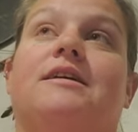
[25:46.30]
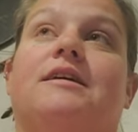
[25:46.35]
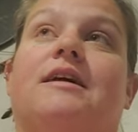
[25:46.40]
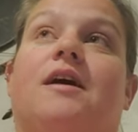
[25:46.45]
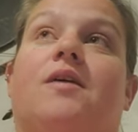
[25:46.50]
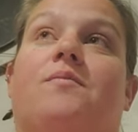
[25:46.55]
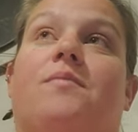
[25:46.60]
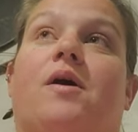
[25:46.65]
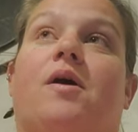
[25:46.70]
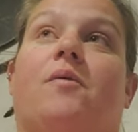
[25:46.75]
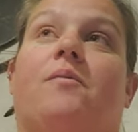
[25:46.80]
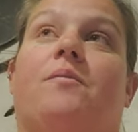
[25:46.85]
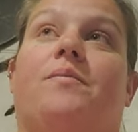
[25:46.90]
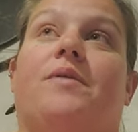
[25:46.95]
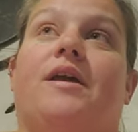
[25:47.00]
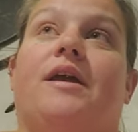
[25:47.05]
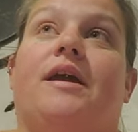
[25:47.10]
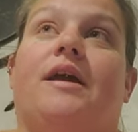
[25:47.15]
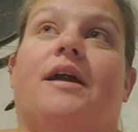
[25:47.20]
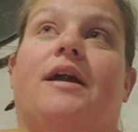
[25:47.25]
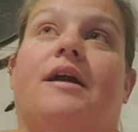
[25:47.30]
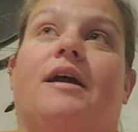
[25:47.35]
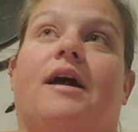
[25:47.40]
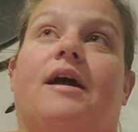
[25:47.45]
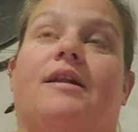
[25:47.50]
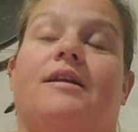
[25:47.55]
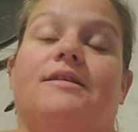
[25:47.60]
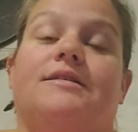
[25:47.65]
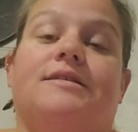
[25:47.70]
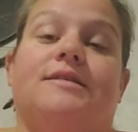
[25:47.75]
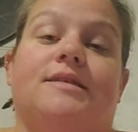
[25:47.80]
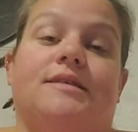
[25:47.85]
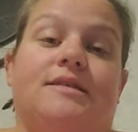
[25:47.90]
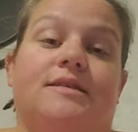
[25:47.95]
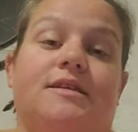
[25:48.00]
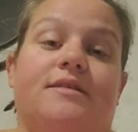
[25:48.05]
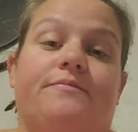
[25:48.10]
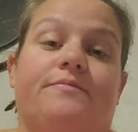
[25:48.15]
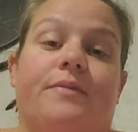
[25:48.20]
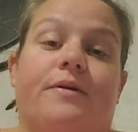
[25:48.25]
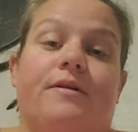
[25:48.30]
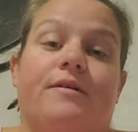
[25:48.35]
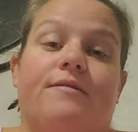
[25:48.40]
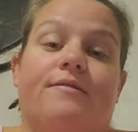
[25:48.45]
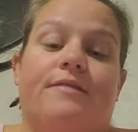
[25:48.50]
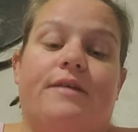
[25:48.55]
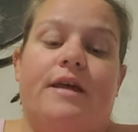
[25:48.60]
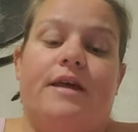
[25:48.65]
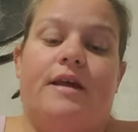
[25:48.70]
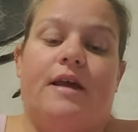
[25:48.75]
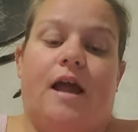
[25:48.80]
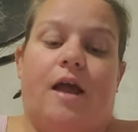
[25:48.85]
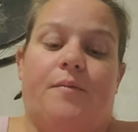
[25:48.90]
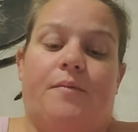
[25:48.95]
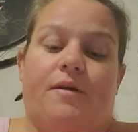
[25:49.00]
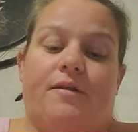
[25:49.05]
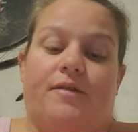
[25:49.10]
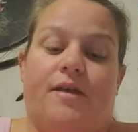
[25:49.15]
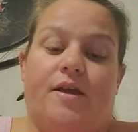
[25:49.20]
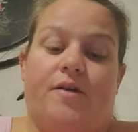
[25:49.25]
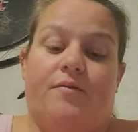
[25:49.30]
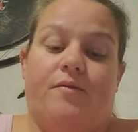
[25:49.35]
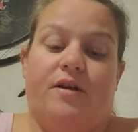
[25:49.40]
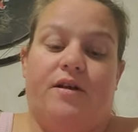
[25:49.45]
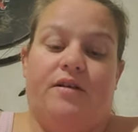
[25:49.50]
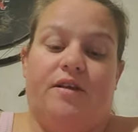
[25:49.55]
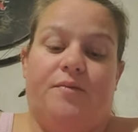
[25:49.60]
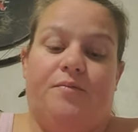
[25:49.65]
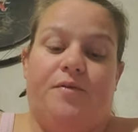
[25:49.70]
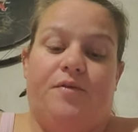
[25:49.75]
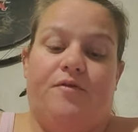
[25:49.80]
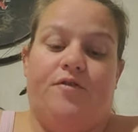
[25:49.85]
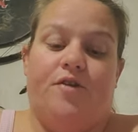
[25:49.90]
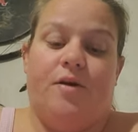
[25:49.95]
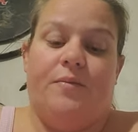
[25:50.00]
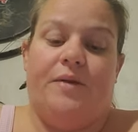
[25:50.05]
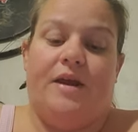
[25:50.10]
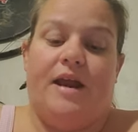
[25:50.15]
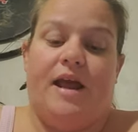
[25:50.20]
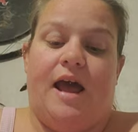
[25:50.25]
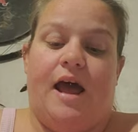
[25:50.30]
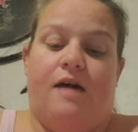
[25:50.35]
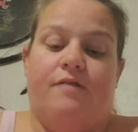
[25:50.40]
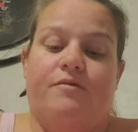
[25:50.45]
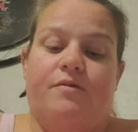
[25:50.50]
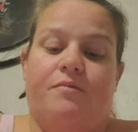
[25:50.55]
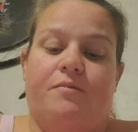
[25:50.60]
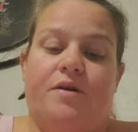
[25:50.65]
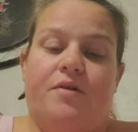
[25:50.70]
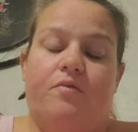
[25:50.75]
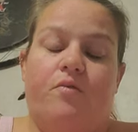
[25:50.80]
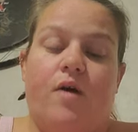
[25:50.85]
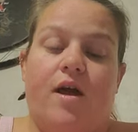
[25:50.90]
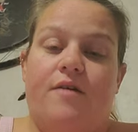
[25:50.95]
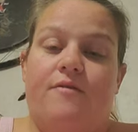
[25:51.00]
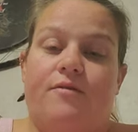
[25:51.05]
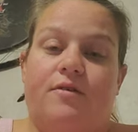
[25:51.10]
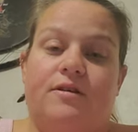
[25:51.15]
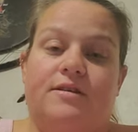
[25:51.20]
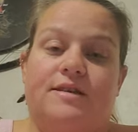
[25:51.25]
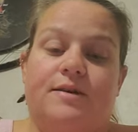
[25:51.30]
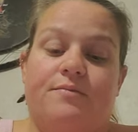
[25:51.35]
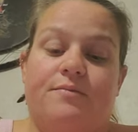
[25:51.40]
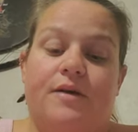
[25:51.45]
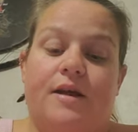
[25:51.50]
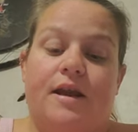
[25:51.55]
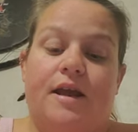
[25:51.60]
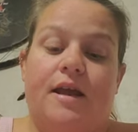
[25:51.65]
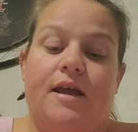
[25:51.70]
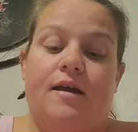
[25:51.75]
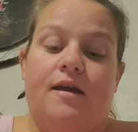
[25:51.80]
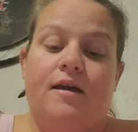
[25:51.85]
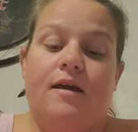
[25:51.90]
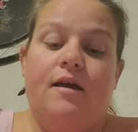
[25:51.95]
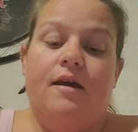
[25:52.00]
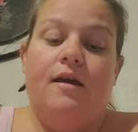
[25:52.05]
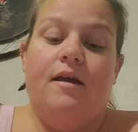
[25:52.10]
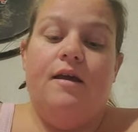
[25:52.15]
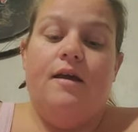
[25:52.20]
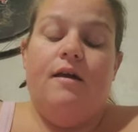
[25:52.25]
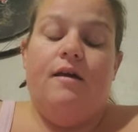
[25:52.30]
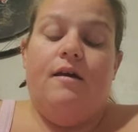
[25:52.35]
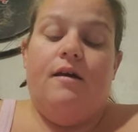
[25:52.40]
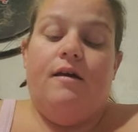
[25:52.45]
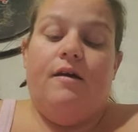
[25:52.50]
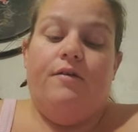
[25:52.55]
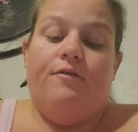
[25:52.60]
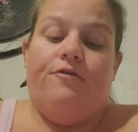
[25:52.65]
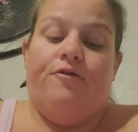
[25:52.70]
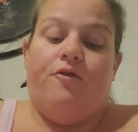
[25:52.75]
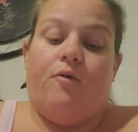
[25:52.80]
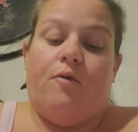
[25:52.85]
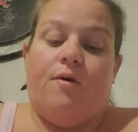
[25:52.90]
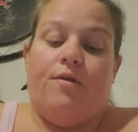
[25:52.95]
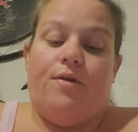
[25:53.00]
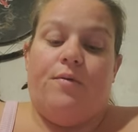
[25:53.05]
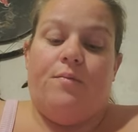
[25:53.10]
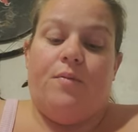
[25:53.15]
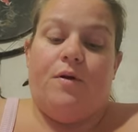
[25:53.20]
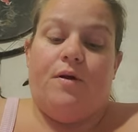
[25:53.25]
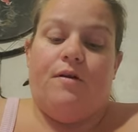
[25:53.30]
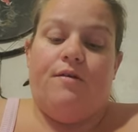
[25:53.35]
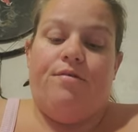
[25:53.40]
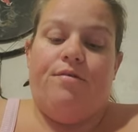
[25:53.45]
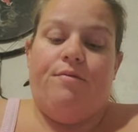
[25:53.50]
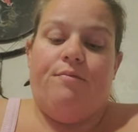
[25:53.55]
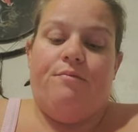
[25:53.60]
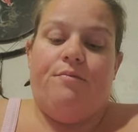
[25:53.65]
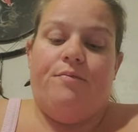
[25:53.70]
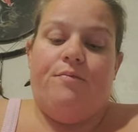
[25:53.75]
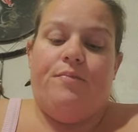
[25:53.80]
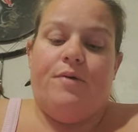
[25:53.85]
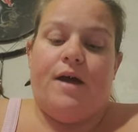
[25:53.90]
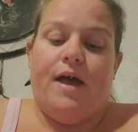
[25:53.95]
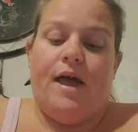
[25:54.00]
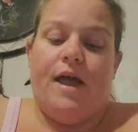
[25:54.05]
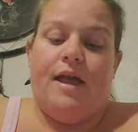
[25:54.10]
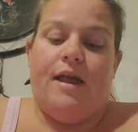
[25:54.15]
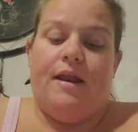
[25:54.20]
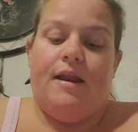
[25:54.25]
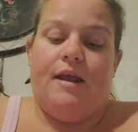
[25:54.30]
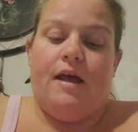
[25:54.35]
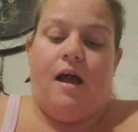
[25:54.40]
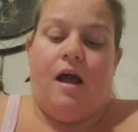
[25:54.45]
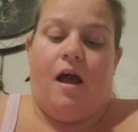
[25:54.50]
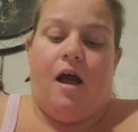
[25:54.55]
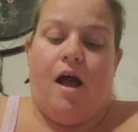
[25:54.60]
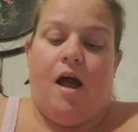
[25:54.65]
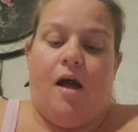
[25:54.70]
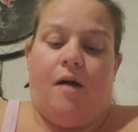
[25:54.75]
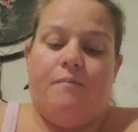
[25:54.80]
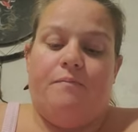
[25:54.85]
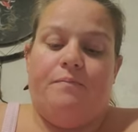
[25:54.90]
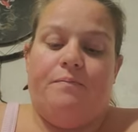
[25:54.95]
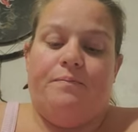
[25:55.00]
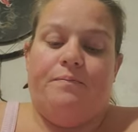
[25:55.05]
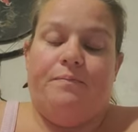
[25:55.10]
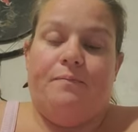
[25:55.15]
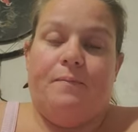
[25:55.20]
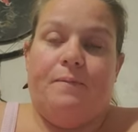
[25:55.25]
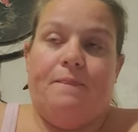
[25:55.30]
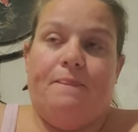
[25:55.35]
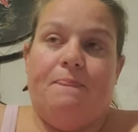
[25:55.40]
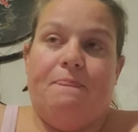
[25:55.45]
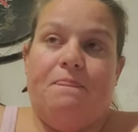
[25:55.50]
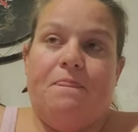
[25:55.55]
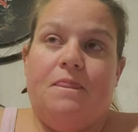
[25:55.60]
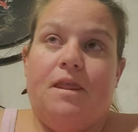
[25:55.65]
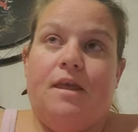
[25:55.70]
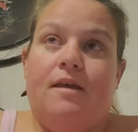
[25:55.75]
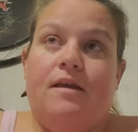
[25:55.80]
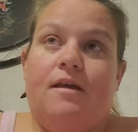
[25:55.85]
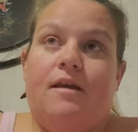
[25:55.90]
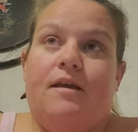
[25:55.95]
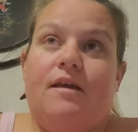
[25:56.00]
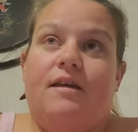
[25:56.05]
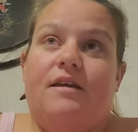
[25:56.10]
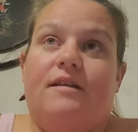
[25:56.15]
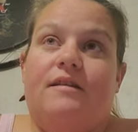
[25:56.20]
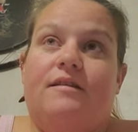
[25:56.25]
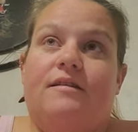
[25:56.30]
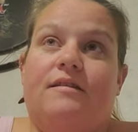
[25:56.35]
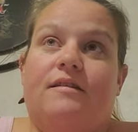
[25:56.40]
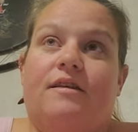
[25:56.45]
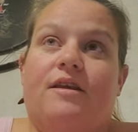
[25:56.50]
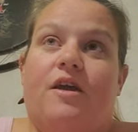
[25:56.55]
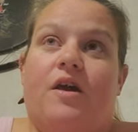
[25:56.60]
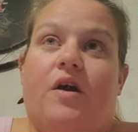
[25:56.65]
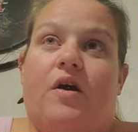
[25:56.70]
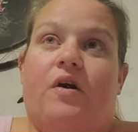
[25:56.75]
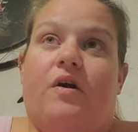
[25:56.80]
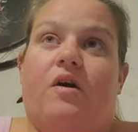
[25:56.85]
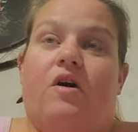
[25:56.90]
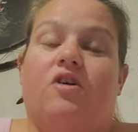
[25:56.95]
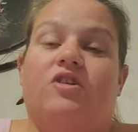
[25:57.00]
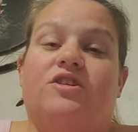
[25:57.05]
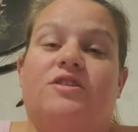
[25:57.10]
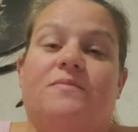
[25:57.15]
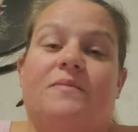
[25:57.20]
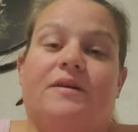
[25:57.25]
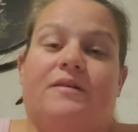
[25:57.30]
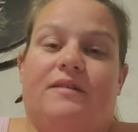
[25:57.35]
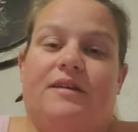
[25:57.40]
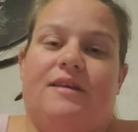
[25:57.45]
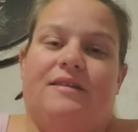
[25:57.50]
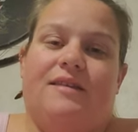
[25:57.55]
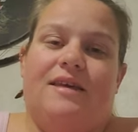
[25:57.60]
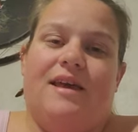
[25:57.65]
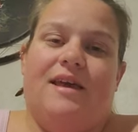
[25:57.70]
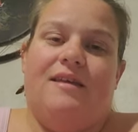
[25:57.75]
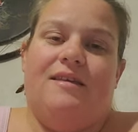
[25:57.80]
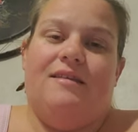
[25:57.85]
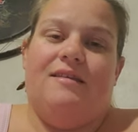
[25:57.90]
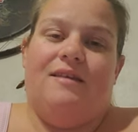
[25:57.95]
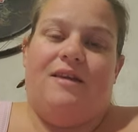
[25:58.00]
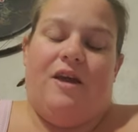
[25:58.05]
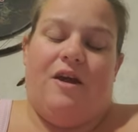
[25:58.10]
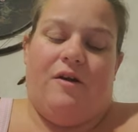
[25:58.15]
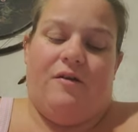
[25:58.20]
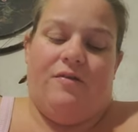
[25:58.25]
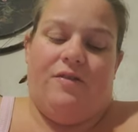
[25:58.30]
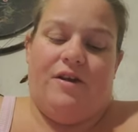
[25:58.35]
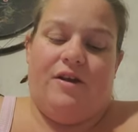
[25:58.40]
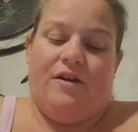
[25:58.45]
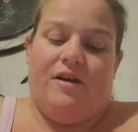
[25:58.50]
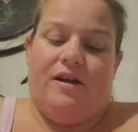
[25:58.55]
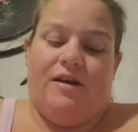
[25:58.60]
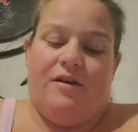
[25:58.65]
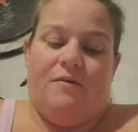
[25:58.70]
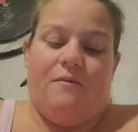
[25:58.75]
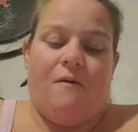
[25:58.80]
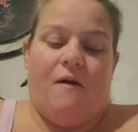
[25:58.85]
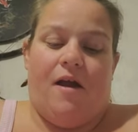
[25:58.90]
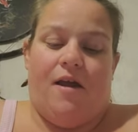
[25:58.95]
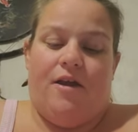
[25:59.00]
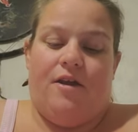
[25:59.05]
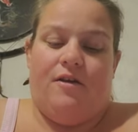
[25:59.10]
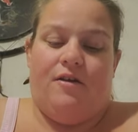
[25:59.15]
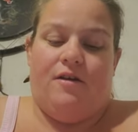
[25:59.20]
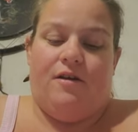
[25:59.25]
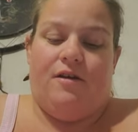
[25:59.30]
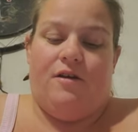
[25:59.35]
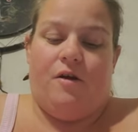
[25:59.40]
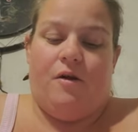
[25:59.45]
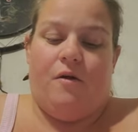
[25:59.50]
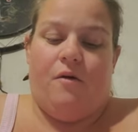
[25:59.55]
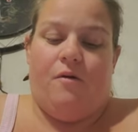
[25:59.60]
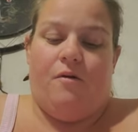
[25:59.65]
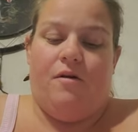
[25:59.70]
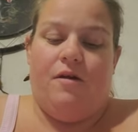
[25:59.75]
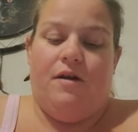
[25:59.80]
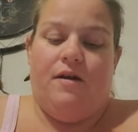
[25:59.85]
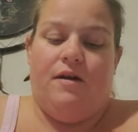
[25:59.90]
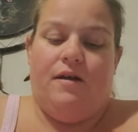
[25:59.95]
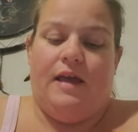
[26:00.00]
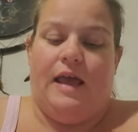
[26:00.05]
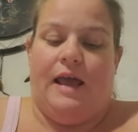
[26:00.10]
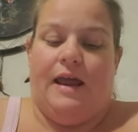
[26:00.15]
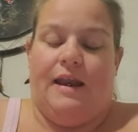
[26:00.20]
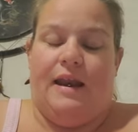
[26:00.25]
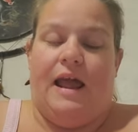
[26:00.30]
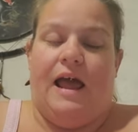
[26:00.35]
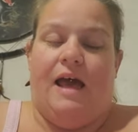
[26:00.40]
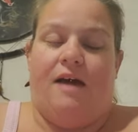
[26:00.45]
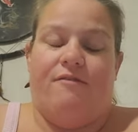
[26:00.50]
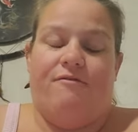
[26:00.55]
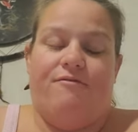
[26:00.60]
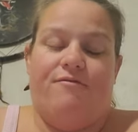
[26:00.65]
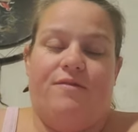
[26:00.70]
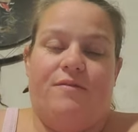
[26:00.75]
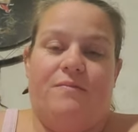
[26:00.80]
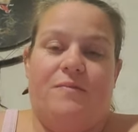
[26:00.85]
about being an assisted birth. I mean, they'd really prefer me to have a midwife or somebody for the birth, but um you know, ultimately they, you know, they're going to want you to go and have the